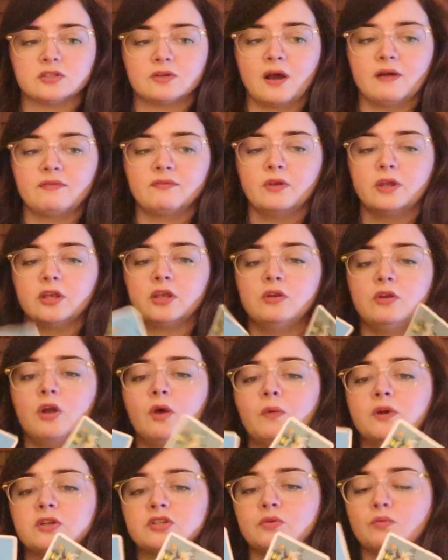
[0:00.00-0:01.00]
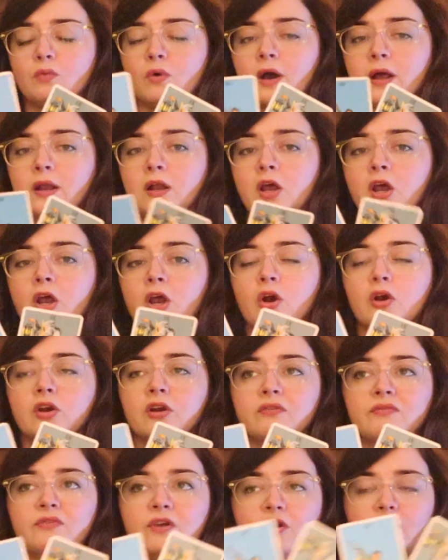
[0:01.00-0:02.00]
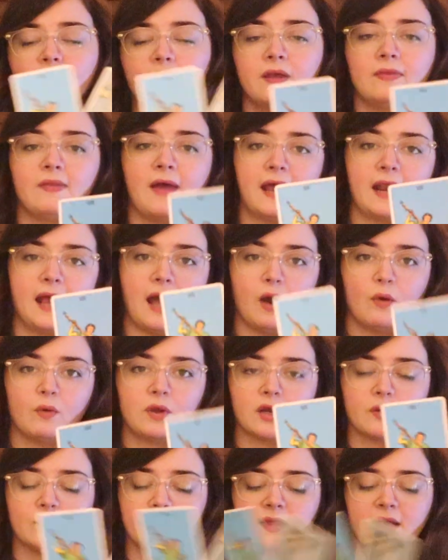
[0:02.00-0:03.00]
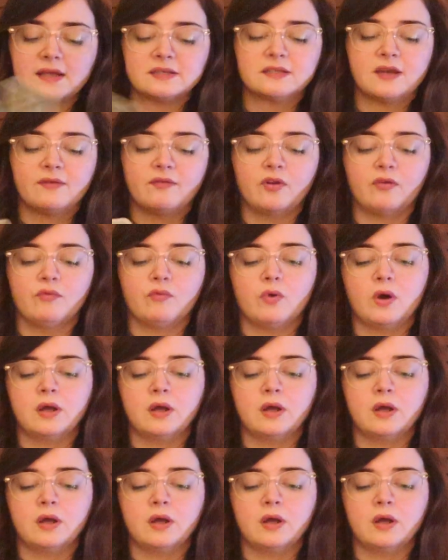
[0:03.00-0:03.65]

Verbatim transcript: So I feel like you know what you want or you're figuring that out here with that Seven of